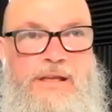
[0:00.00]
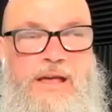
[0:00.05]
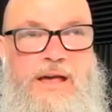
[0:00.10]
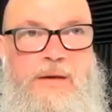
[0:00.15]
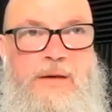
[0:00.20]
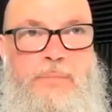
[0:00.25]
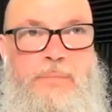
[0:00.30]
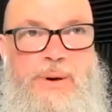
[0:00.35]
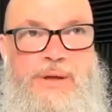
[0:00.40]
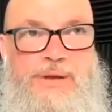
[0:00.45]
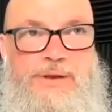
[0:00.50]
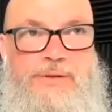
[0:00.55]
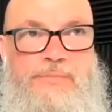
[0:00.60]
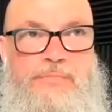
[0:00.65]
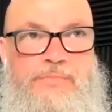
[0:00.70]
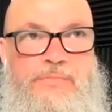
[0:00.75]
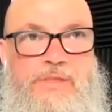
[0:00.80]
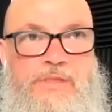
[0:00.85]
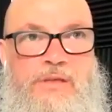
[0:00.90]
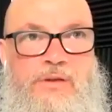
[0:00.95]
but
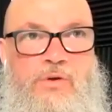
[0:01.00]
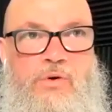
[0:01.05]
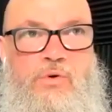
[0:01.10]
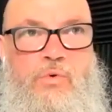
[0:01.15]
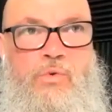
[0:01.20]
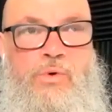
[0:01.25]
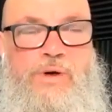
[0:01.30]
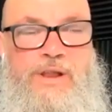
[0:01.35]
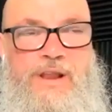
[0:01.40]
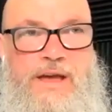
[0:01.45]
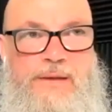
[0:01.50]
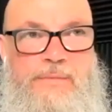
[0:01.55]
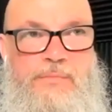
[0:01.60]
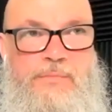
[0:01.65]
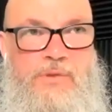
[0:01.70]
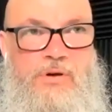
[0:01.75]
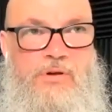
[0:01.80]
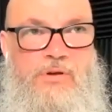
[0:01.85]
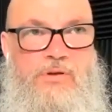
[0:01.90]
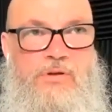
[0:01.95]
when
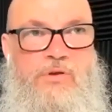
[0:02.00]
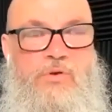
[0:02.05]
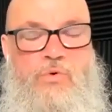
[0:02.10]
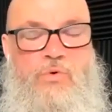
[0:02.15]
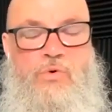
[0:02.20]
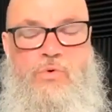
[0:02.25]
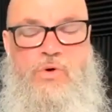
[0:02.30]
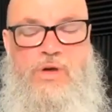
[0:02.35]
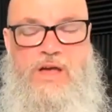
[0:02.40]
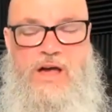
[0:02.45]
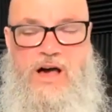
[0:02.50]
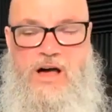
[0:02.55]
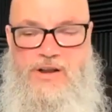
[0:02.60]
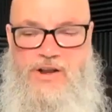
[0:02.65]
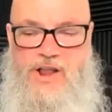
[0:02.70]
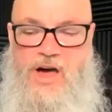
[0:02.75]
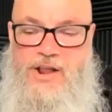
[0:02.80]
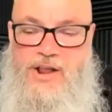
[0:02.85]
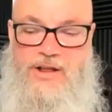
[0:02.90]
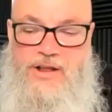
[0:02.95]
I'm
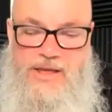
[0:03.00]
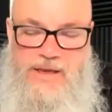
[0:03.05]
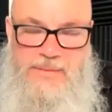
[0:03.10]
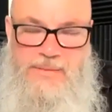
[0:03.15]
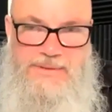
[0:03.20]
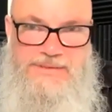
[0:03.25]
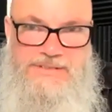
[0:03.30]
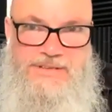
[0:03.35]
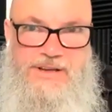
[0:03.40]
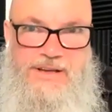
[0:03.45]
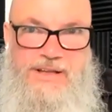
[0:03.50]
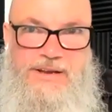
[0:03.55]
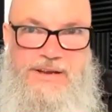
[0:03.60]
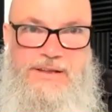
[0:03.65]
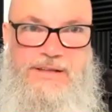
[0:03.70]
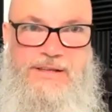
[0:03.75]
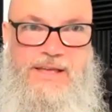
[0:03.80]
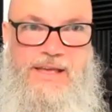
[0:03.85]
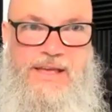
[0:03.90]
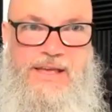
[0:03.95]
not on Amazon
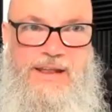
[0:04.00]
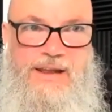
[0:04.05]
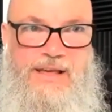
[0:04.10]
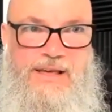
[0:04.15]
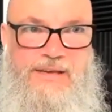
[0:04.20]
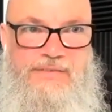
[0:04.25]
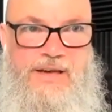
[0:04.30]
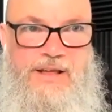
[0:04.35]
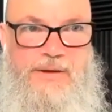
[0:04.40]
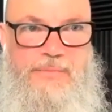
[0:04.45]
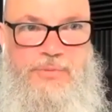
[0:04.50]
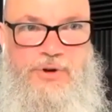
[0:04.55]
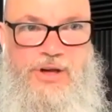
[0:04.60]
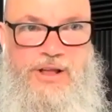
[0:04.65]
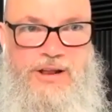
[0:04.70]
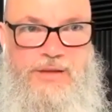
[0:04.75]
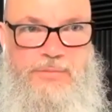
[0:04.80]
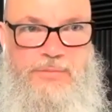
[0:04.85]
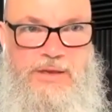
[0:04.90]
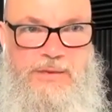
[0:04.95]
and I've got a
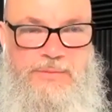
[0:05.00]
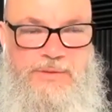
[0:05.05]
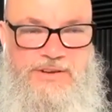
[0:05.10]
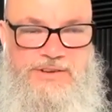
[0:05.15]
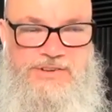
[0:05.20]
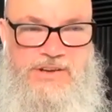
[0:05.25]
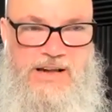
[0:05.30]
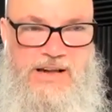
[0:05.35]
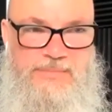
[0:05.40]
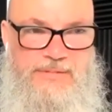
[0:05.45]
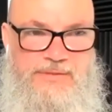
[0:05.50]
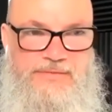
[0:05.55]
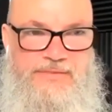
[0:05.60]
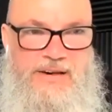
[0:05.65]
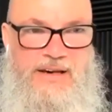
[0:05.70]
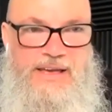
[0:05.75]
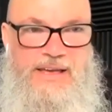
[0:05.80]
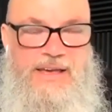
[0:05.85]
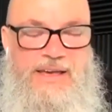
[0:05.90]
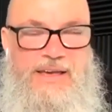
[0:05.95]
product maybe on
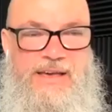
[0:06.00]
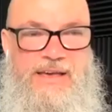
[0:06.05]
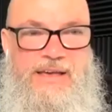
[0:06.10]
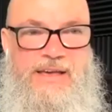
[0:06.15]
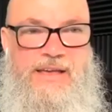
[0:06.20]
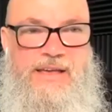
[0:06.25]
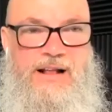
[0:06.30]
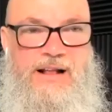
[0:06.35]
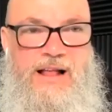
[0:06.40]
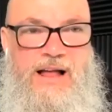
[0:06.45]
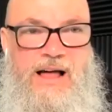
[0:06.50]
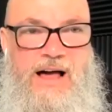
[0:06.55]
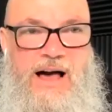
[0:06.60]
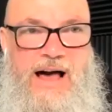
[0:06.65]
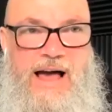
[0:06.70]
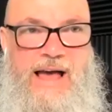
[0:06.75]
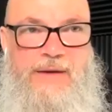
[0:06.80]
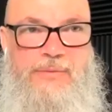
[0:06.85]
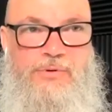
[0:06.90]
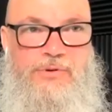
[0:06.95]
Shopify,
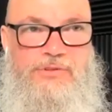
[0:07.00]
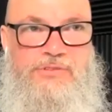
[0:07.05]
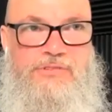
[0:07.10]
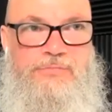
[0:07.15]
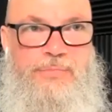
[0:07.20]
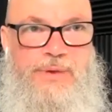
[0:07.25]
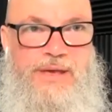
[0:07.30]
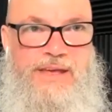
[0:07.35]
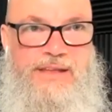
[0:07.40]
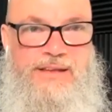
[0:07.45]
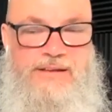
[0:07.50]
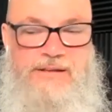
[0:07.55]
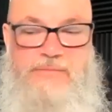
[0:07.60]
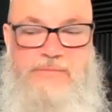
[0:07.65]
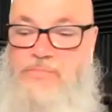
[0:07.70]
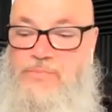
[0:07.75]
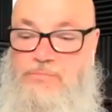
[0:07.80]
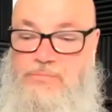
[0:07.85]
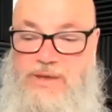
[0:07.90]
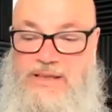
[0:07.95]
I will spend
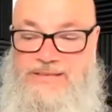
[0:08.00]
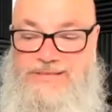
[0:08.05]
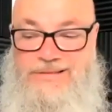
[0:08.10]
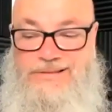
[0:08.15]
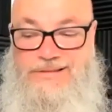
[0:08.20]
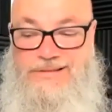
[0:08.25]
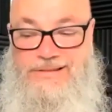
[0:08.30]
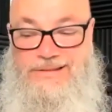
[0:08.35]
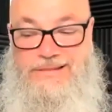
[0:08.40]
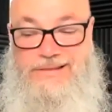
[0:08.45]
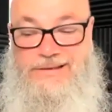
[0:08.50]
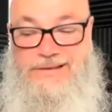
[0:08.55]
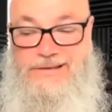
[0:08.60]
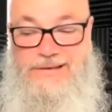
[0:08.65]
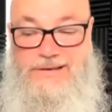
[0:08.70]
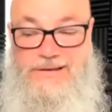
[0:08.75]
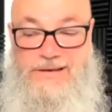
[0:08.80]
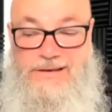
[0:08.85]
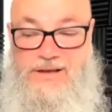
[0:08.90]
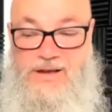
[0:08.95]
basically
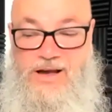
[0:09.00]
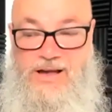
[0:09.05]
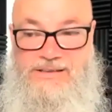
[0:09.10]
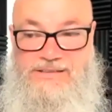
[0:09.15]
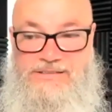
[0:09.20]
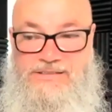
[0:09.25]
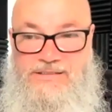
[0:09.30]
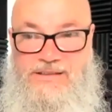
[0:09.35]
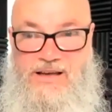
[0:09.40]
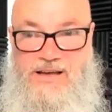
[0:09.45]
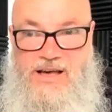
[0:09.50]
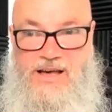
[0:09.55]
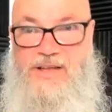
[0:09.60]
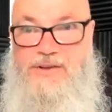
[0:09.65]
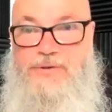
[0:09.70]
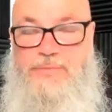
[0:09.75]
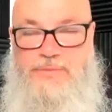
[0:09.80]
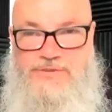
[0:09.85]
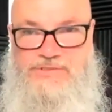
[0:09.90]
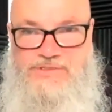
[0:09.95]
the cost
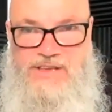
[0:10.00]
100%.